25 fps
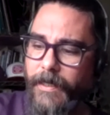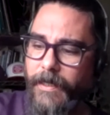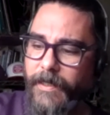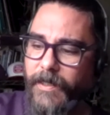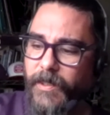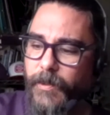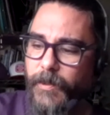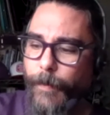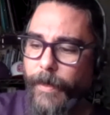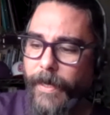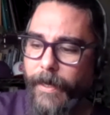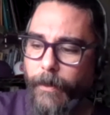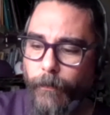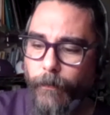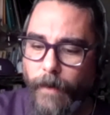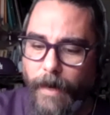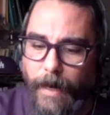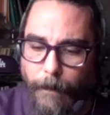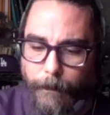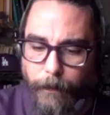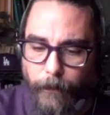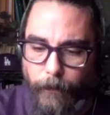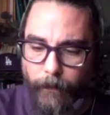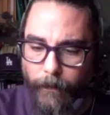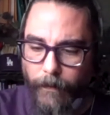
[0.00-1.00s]
East Bay
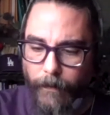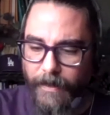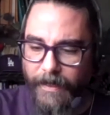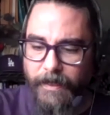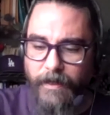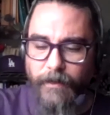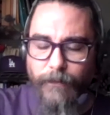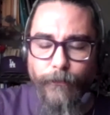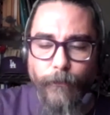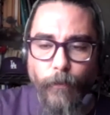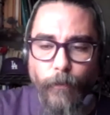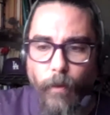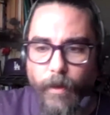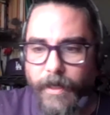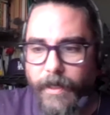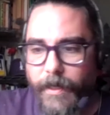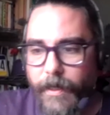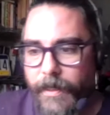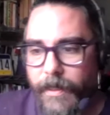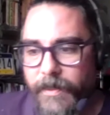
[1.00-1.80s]
rapper E40.